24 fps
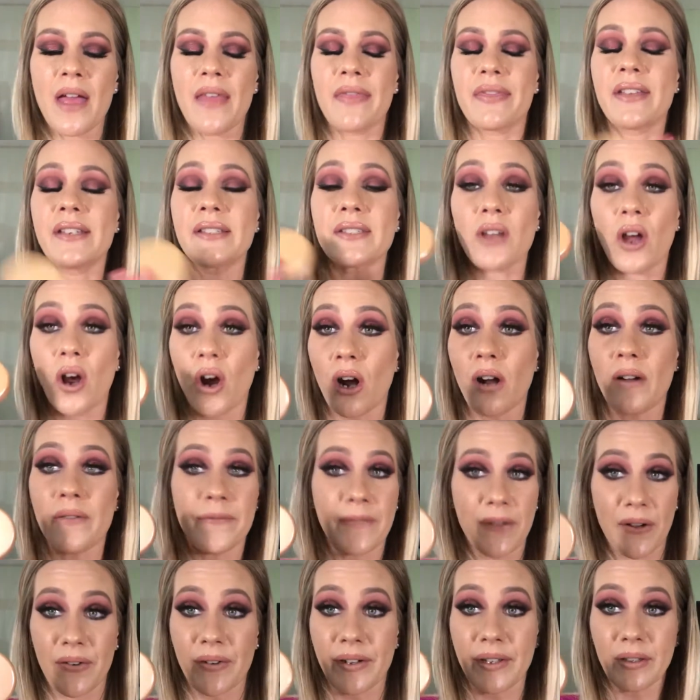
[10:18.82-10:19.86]
These are
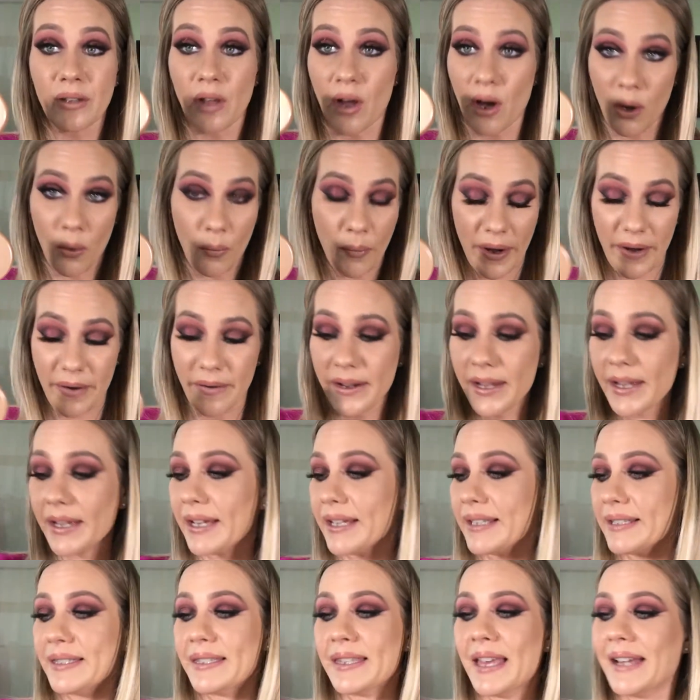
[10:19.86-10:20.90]
very long wearing.
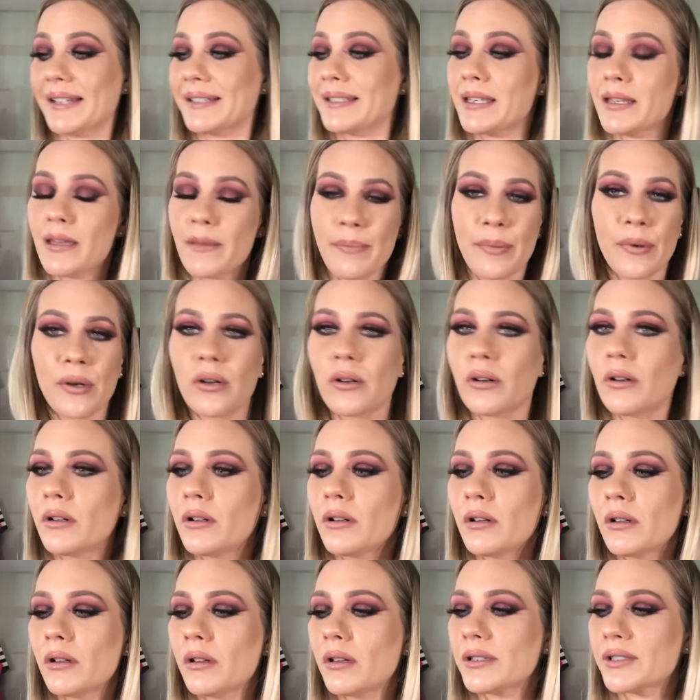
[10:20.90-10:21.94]
It's that
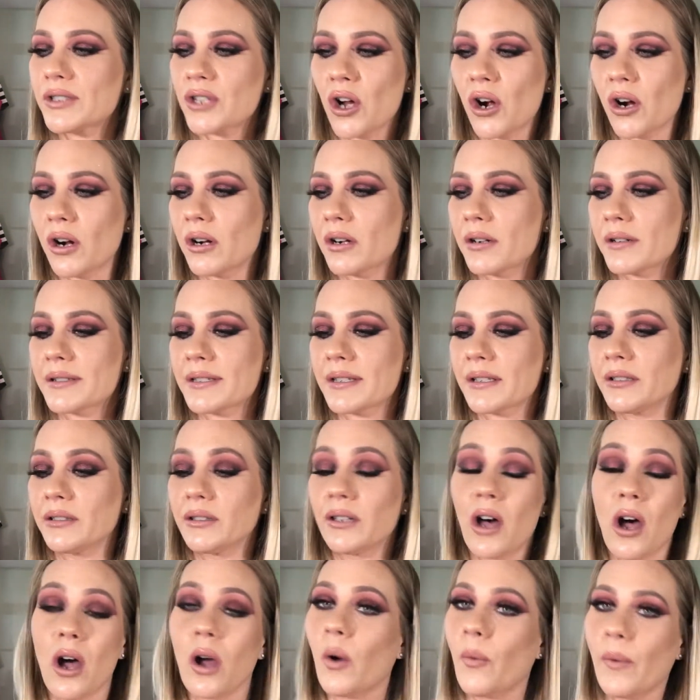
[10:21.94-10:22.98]
typical Tarte
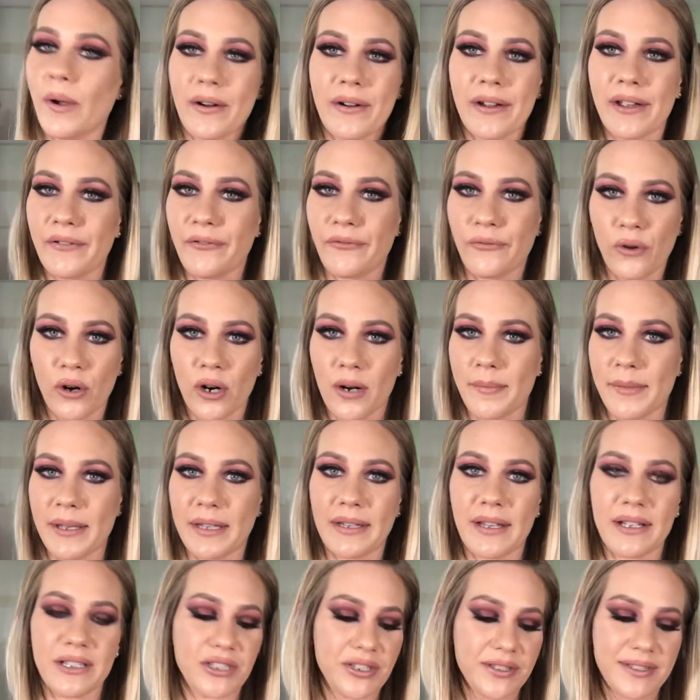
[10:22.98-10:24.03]
long wearing
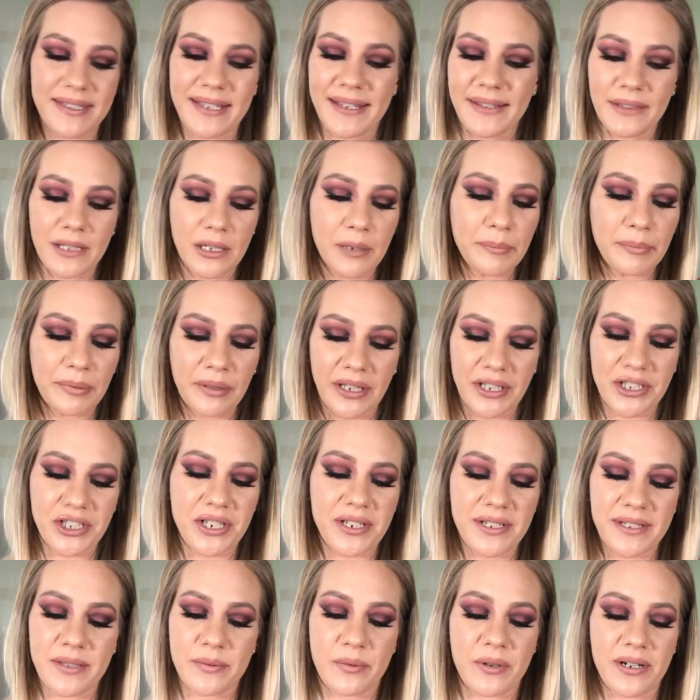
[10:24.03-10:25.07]
formula, just like their
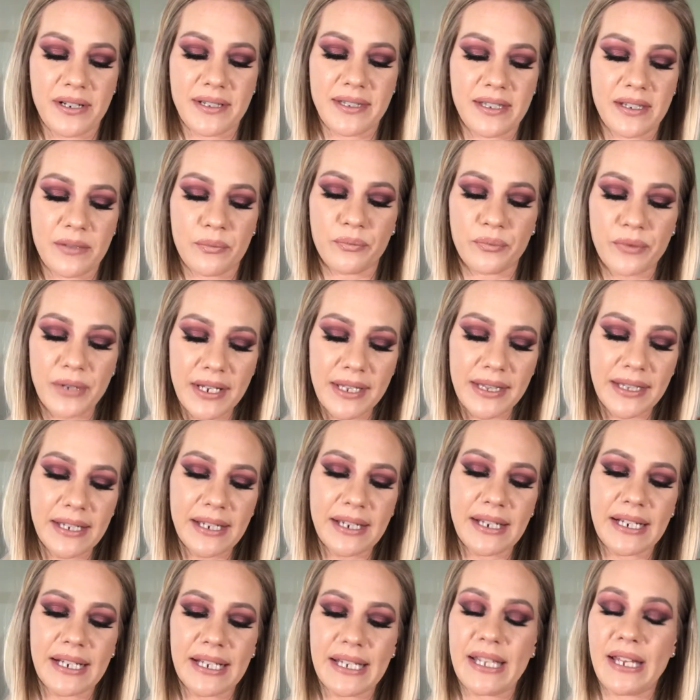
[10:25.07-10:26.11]
blushes, where it's really
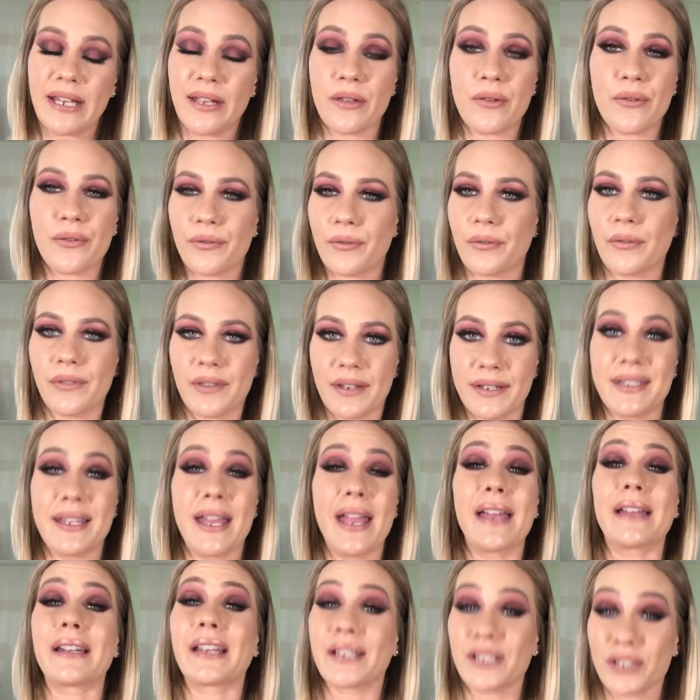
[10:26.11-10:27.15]
gonna get you through the
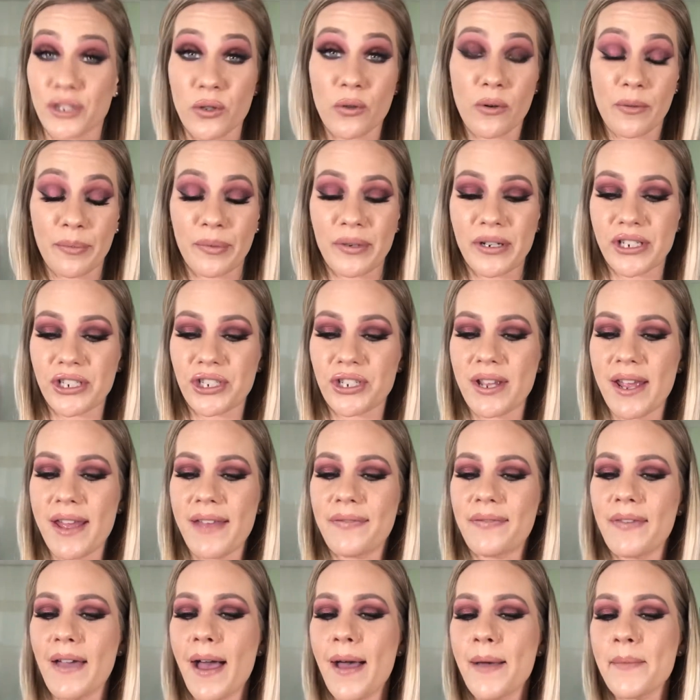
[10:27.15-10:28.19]
day, and I do
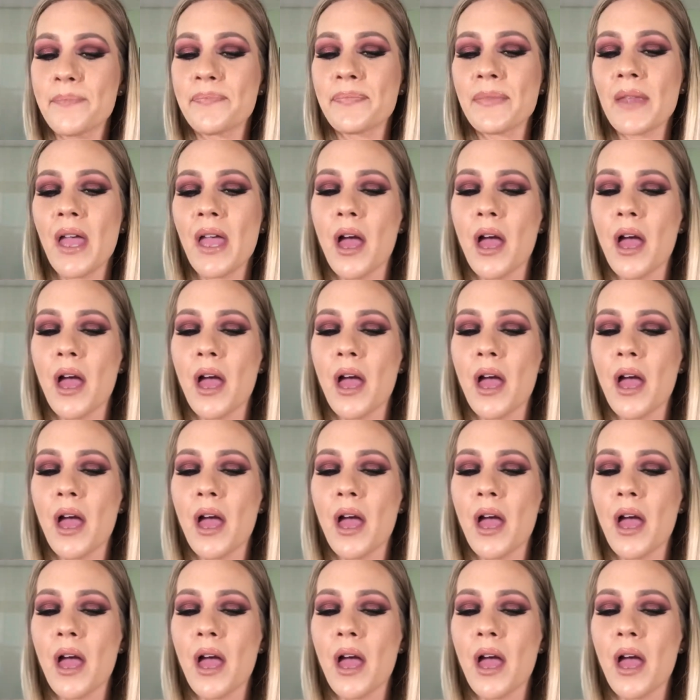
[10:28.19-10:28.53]
appreciate that.